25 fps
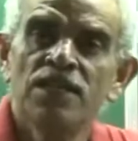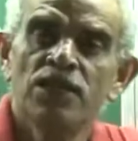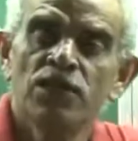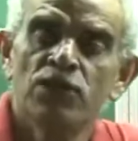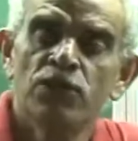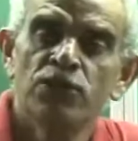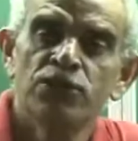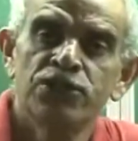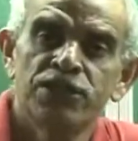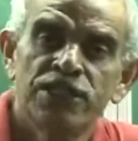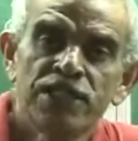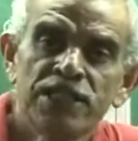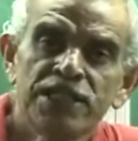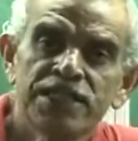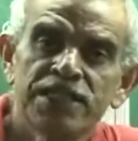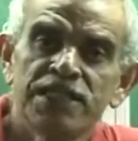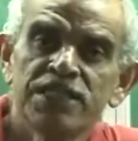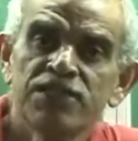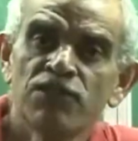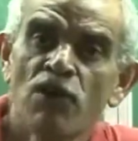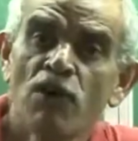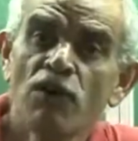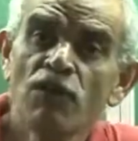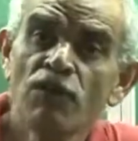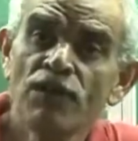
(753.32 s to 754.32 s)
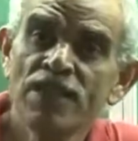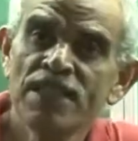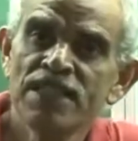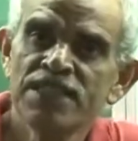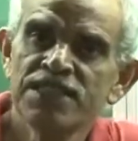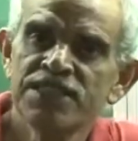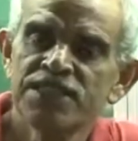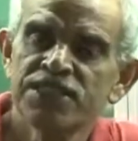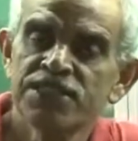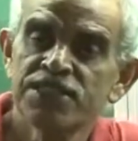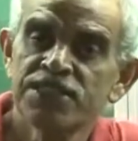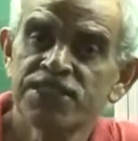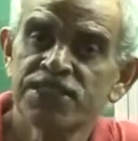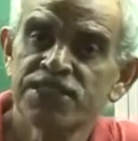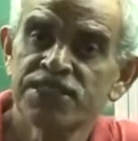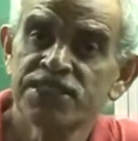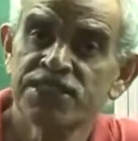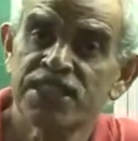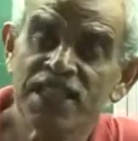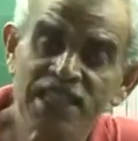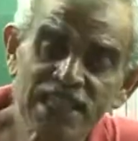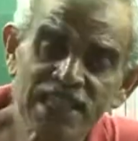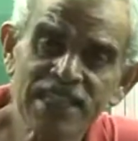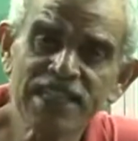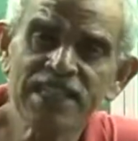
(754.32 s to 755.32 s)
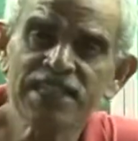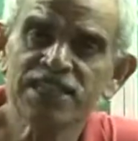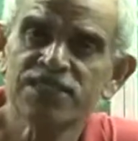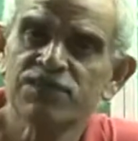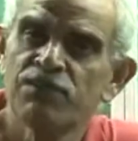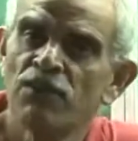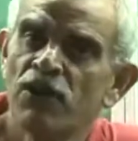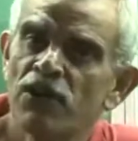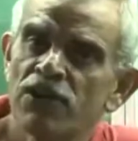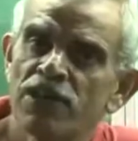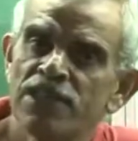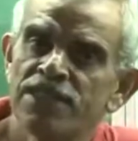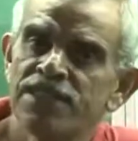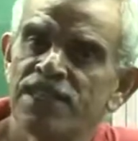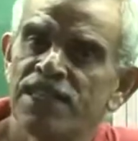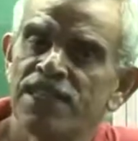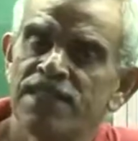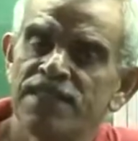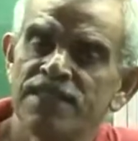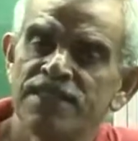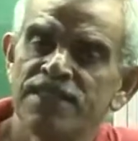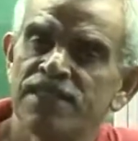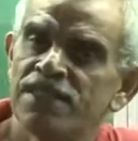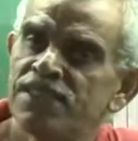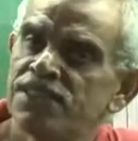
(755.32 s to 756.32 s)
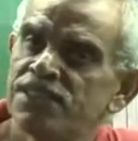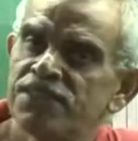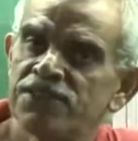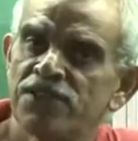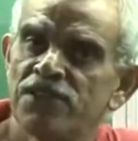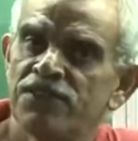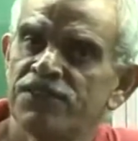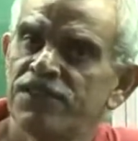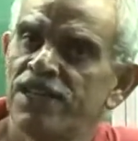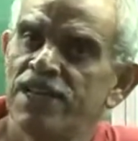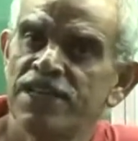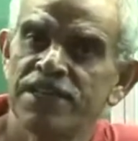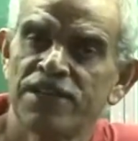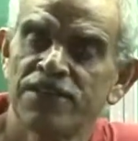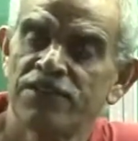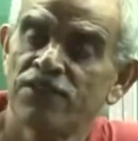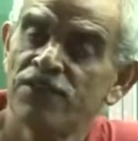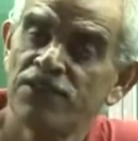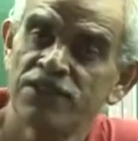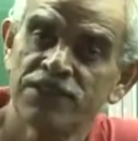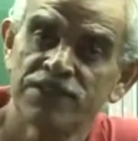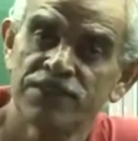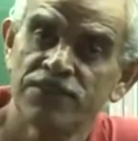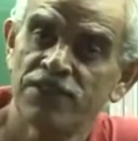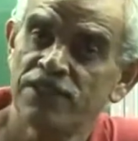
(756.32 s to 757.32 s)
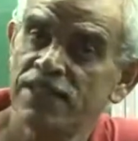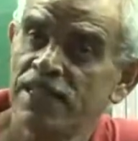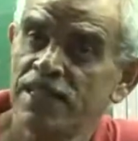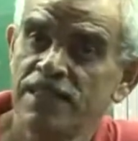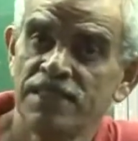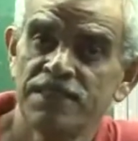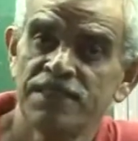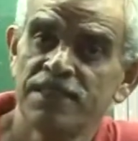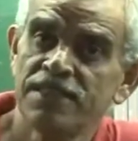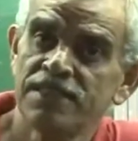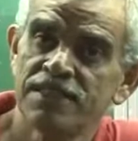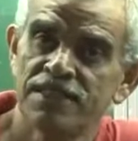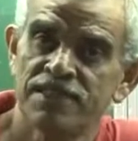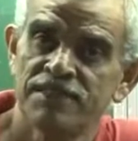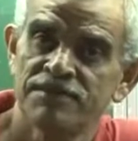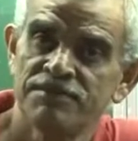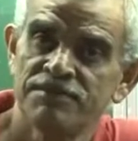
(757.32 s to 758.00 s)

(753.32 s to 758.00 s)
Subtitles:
whose risk is always strictly smaller than the risk of delta naught for any theta.